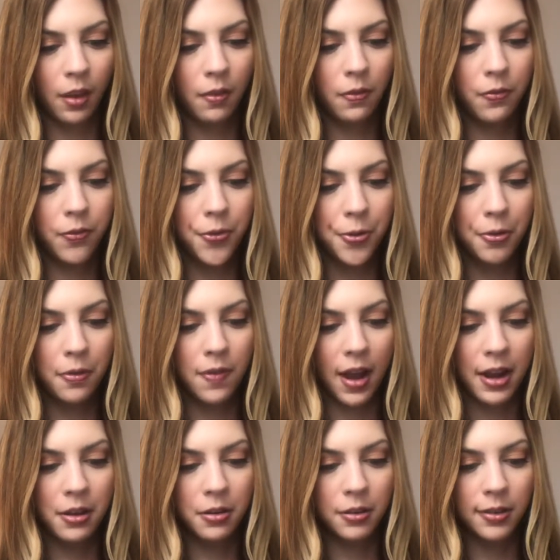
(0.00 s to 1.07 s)
Full
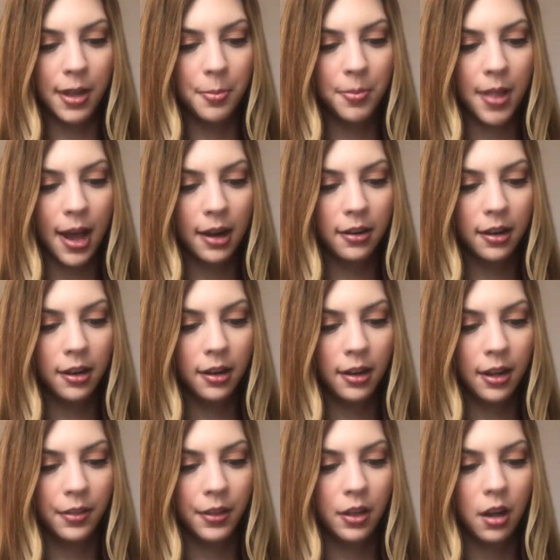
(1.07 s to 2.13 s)
Vinyl Lip Lacquer
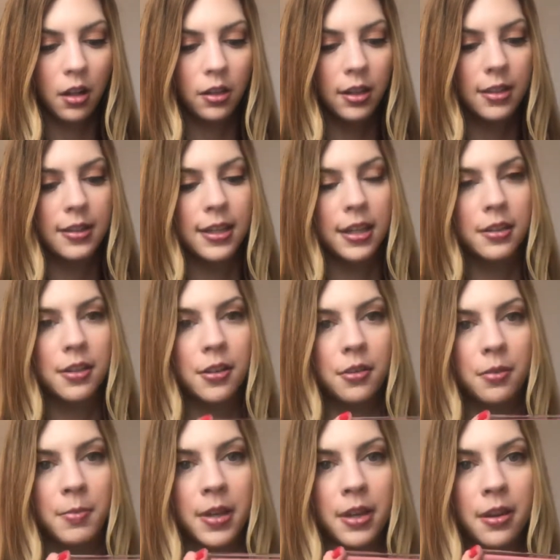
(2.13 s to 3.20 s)
in the color Santo
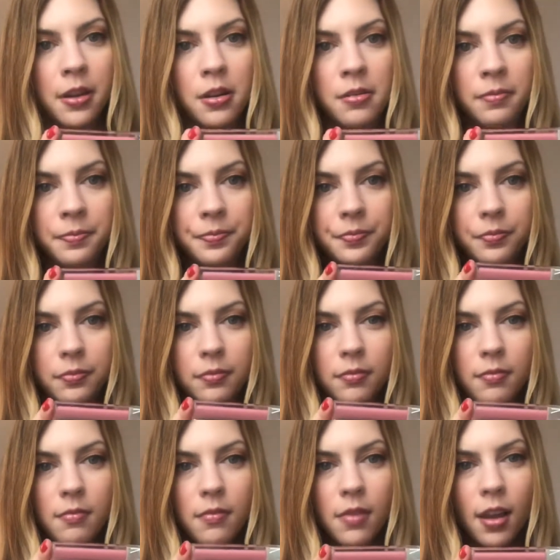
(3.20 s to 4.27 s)
Domingo.
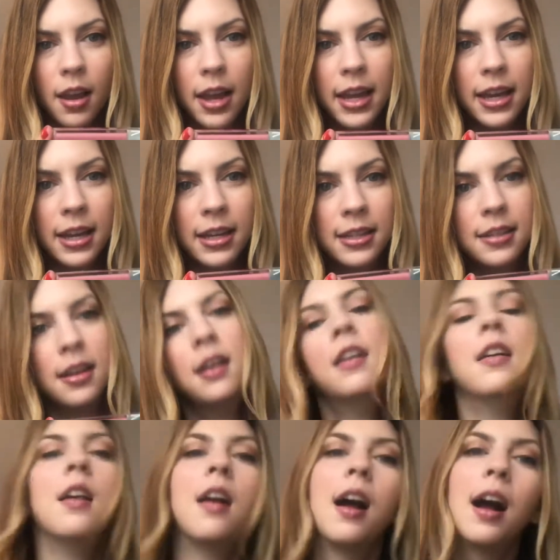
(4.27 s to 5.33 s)
And
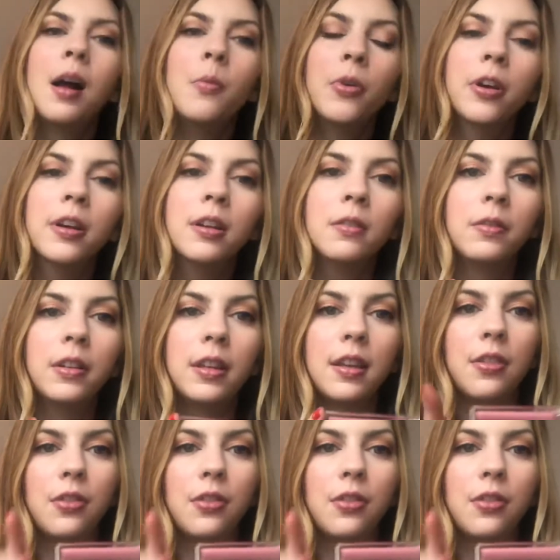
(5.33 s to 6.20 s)
I'm wearing a really